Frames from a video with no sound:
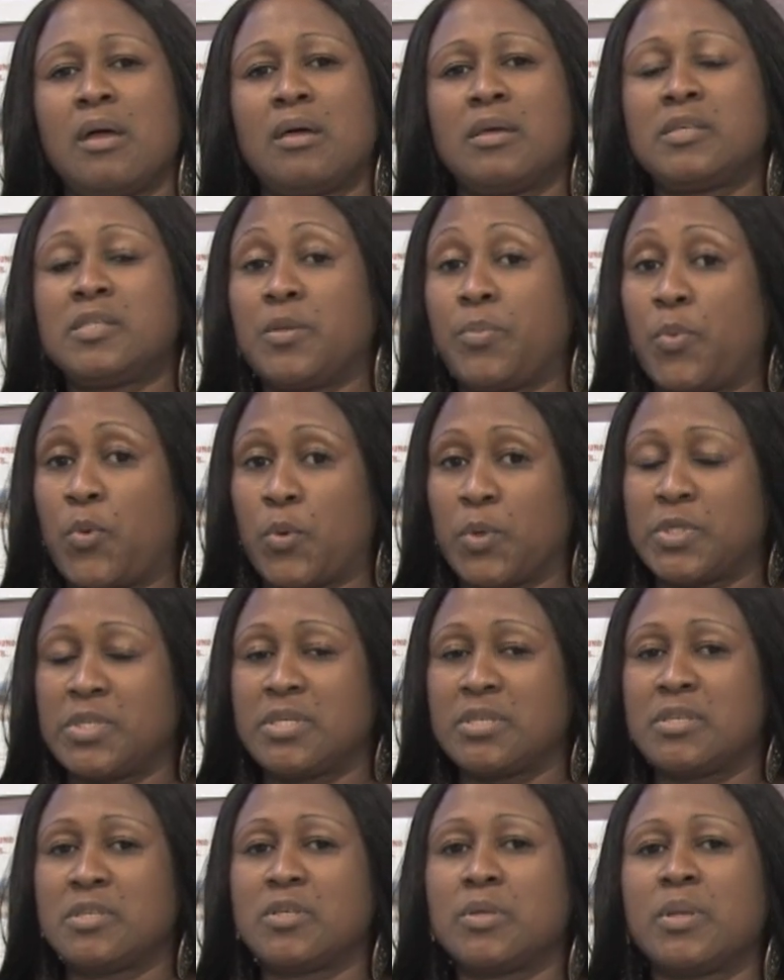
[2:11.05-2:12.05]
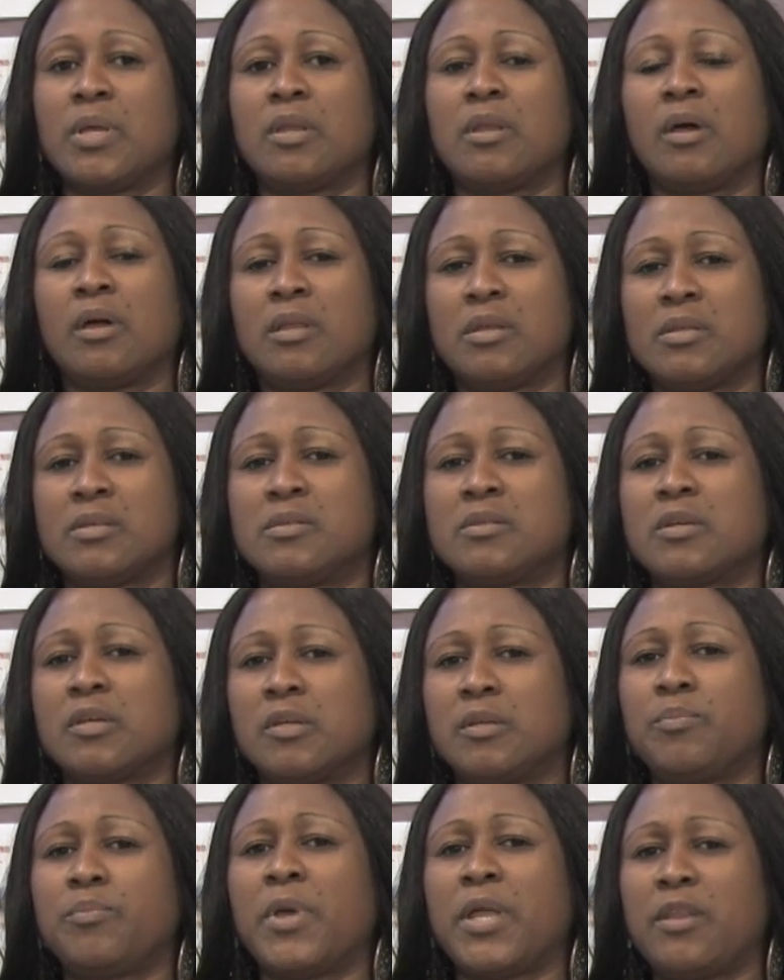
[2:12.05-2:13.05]
a supporter, so that others
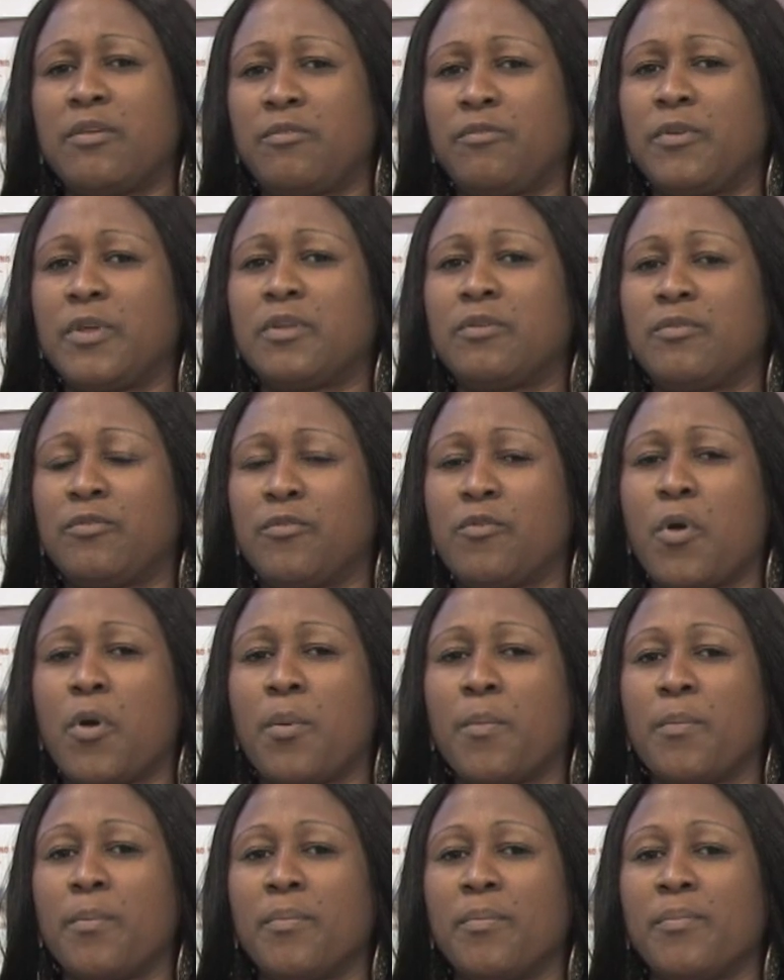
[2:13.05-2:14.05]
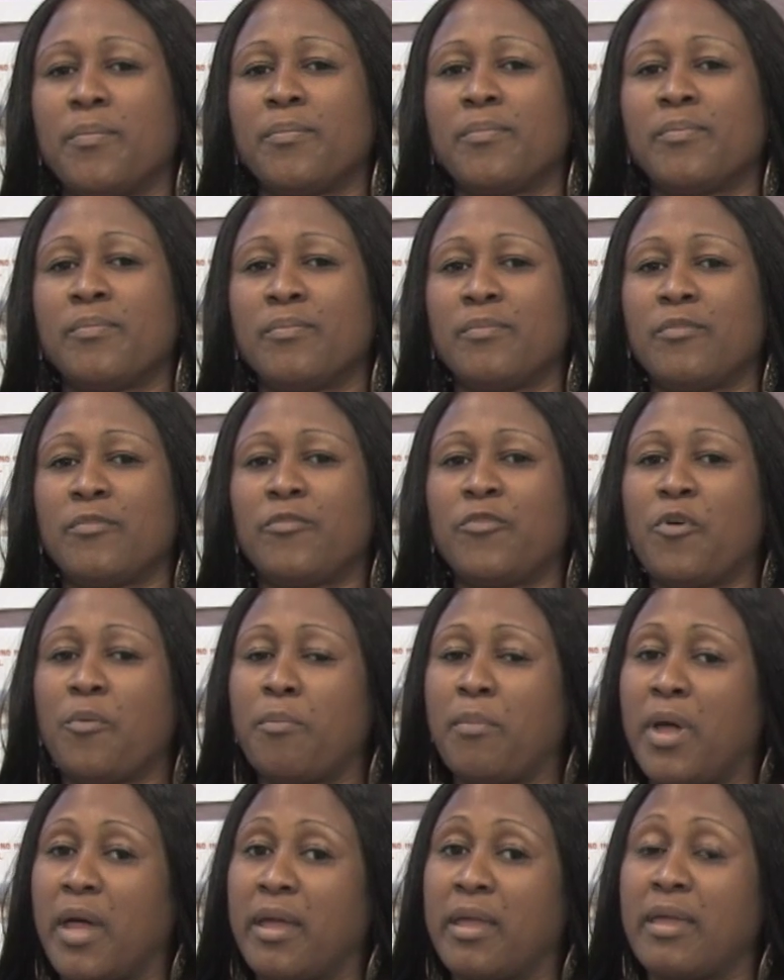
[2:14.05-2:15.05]
could benefit from
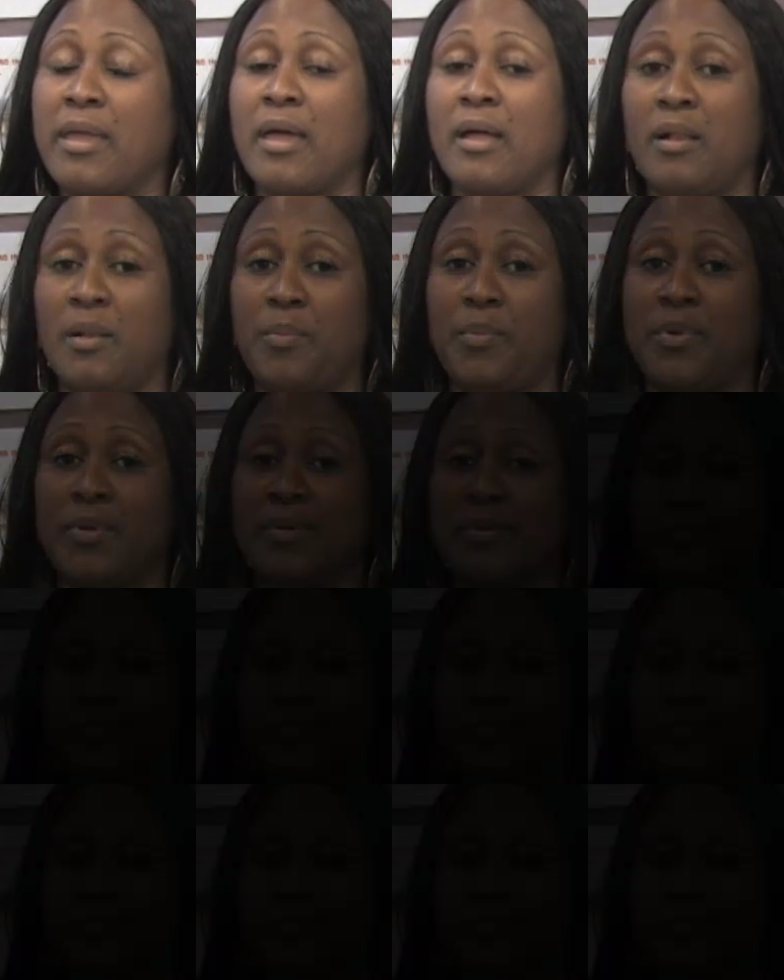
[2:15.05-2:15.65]
my help.